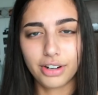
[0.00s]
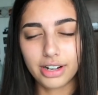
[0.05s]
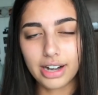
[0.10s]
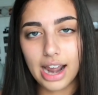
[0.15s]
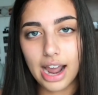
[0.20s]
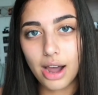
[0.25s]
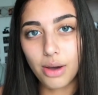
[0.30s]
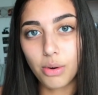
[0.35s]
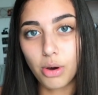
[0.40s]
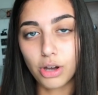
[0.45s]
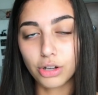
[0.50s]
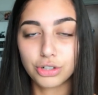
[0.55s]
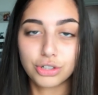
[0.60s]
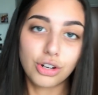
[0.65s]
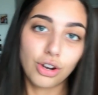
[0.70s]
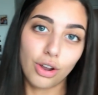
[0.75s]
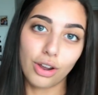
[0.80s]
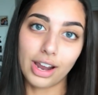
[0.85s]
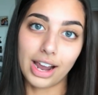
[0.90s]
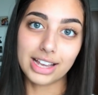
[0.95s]
For now, I'll
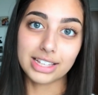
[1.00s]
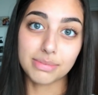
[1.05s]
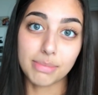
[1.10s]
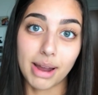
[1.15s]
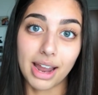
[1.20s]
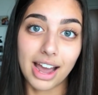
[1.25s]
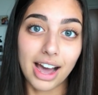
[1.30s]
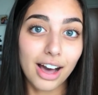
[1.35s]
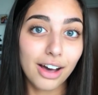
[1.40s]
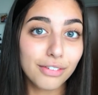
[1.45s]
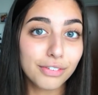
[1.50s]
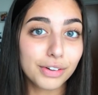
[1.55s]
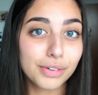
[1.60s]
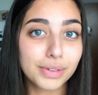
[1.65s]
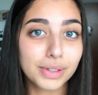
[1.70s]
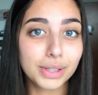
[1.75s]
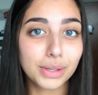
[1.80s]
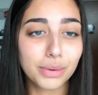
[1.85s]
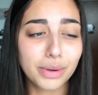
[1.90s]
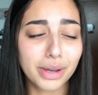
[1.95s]
show you guys my outfit really